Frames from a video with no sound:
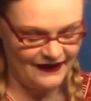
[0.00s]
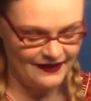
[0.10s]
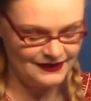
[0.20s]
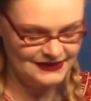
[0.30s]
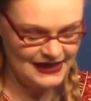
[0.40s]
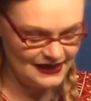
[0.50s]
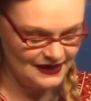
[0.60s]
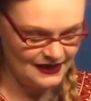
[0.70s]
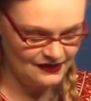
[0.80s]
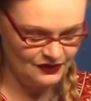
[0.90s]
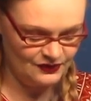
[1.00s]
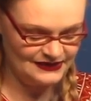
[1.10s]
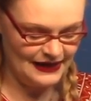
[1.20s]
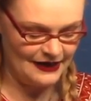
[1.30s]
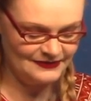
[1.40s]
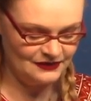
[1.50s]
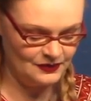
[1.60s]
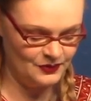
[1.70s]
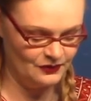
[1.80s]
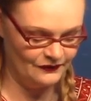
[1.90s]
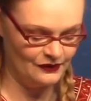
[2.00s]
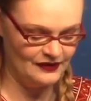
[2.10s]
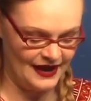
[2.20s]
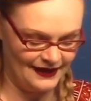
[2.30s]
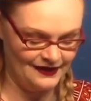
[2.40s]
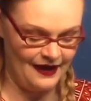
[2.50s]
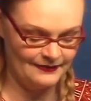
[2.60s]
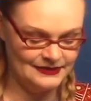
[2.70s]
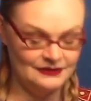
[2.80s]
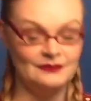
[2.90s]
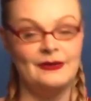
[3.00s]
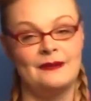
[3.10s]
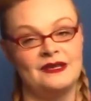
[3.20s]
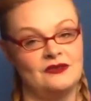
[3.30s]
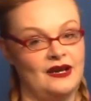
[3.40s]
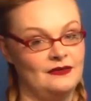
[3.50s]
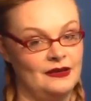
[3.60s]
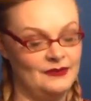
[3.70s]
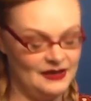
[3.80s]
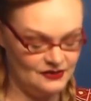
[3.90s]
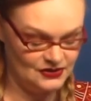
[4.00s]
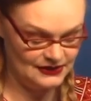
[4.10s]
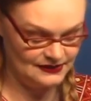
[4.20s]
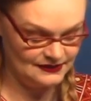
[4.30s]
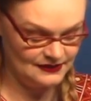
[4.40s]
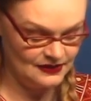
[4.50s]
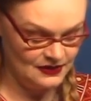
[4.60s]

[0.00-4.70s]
Valentina, who is absolutely beautiful and an absolute baby drag queen because she has